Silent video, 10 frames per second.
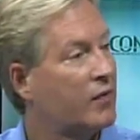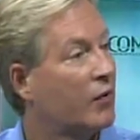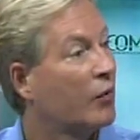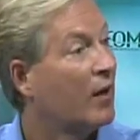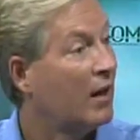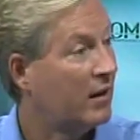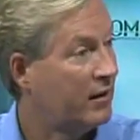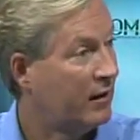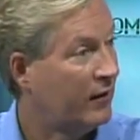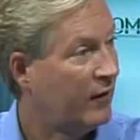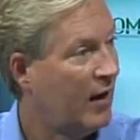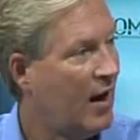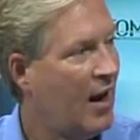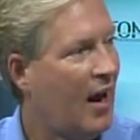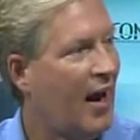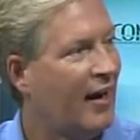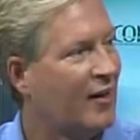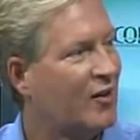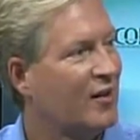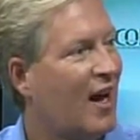of a relative and
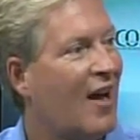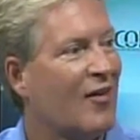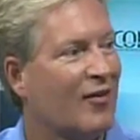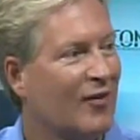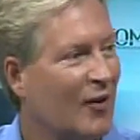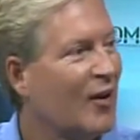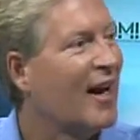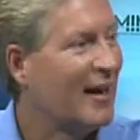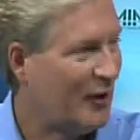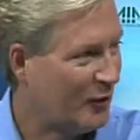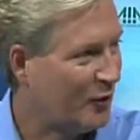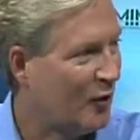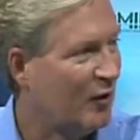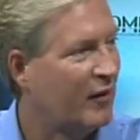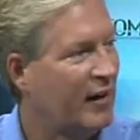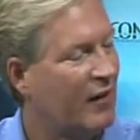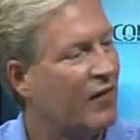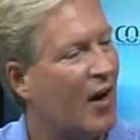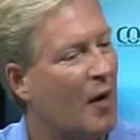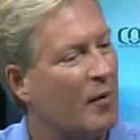they're not in control of the
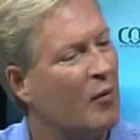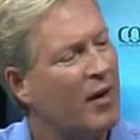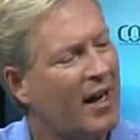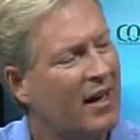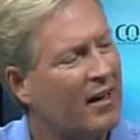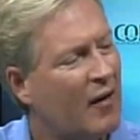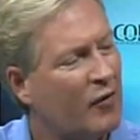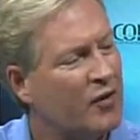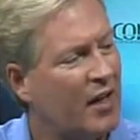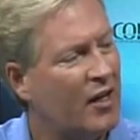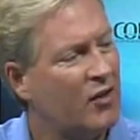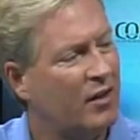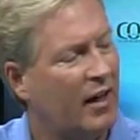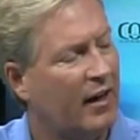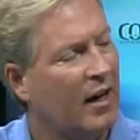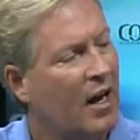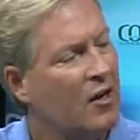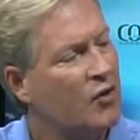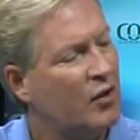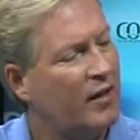environment. What kind of conversation and
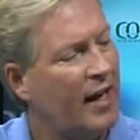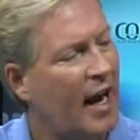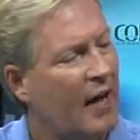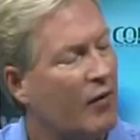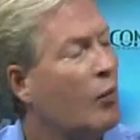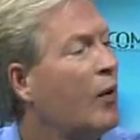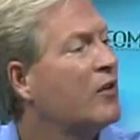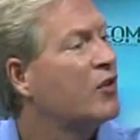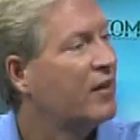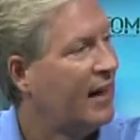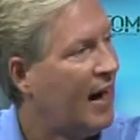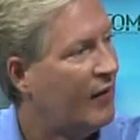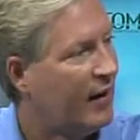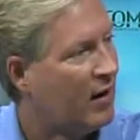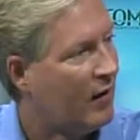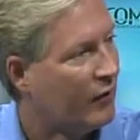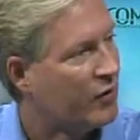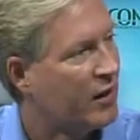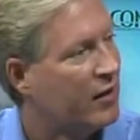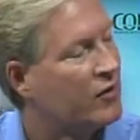should they have, and when should they have that
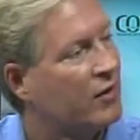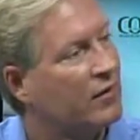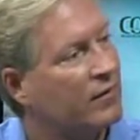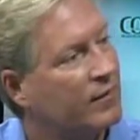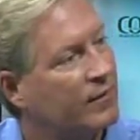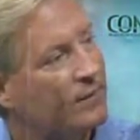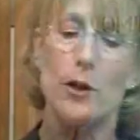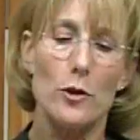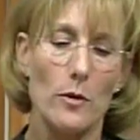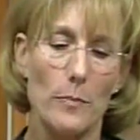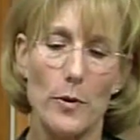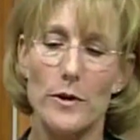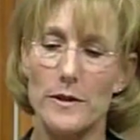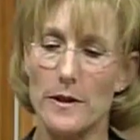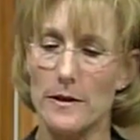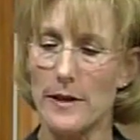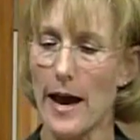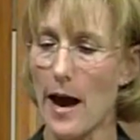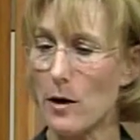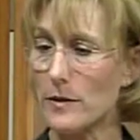conversation? Going to a person's
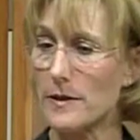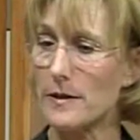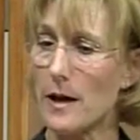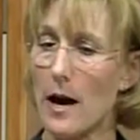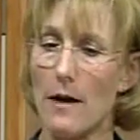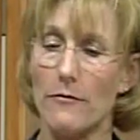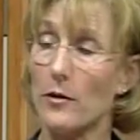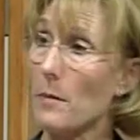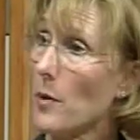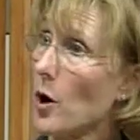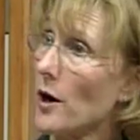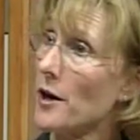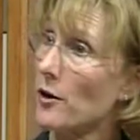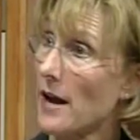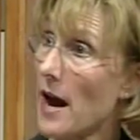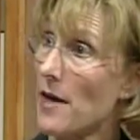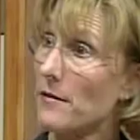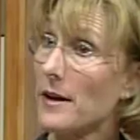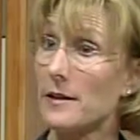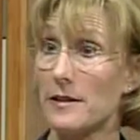house for a party or
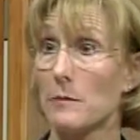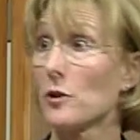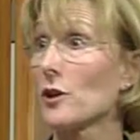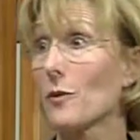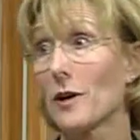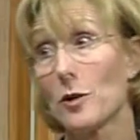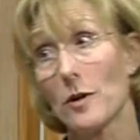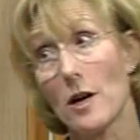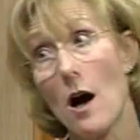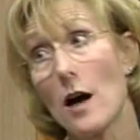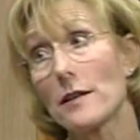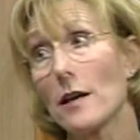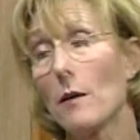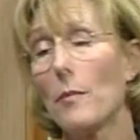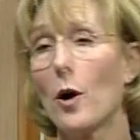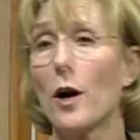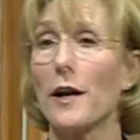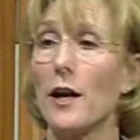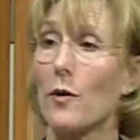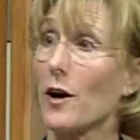gathering, similar to going to a cocktail
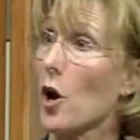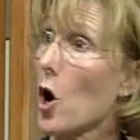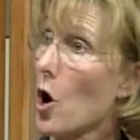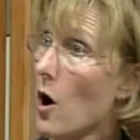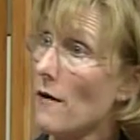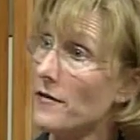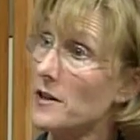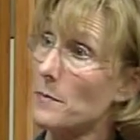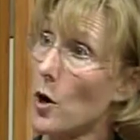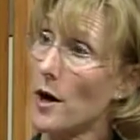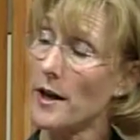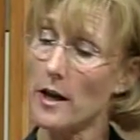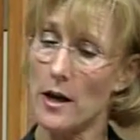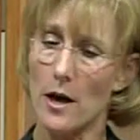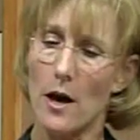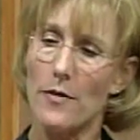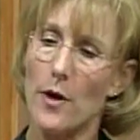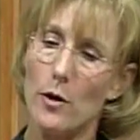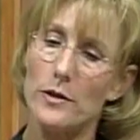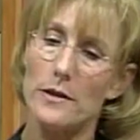party or an office party,
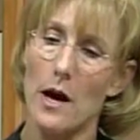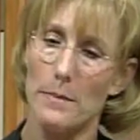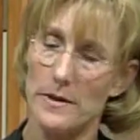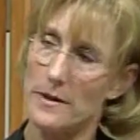those type of